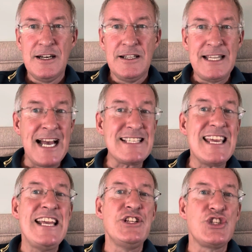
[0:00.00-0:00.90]
That's
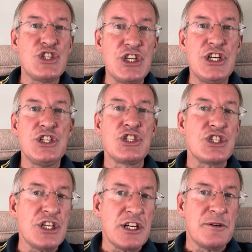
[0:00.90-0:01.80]
in certain
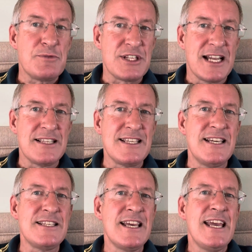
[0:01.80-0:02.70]

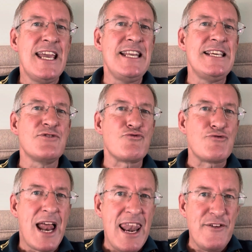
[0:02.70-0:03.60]
circumstances, it is
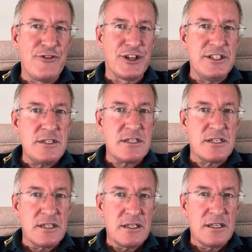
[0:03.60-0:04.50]
relevant
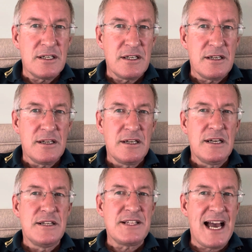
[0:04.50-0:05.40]

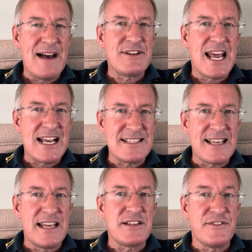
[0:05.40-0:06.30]
to have an
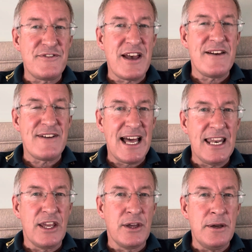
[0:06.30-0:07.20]
asset at fair
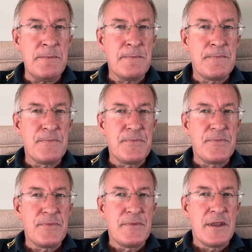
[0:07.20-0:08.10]
value.
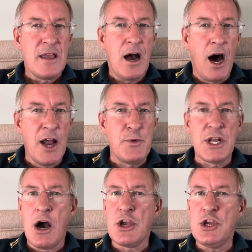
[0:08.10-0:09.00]
I would
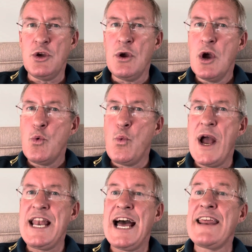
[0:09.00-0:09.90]
argue
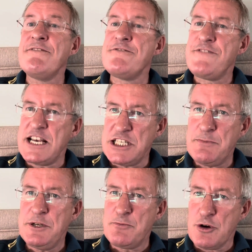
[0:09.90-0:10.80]
when an
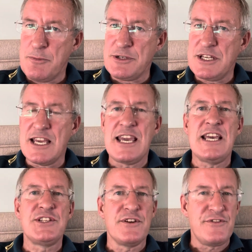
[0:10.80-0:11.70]
investment property
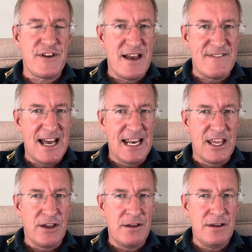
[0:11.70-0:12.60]
is at fair
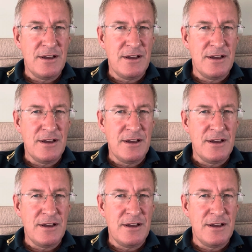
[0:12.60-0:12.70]
value,